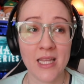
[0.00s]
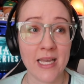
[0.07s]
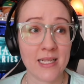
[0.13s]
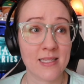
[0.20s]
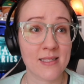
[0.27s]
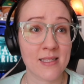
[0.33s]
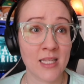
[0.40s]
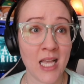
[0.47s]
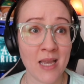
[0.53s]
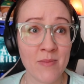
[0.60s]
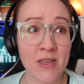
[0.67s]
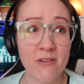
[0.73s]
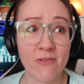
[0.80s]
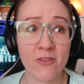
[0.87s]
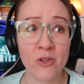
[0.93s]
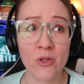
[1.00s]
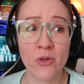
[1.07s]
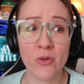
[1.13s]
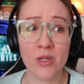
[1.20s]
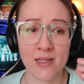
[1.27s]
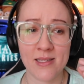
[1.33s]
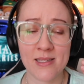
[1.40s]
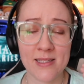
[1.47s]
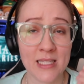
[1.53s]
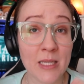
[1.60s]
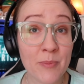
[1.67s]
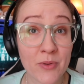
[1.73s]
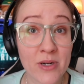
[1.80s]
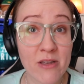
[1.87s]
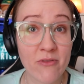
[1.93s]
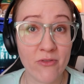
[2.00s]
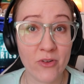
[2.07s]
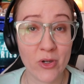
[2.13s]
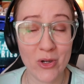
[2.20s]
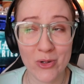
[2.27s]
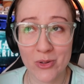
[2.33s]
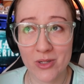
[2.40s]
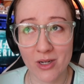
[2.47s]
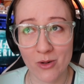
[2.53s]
Like slimy food, slippery food,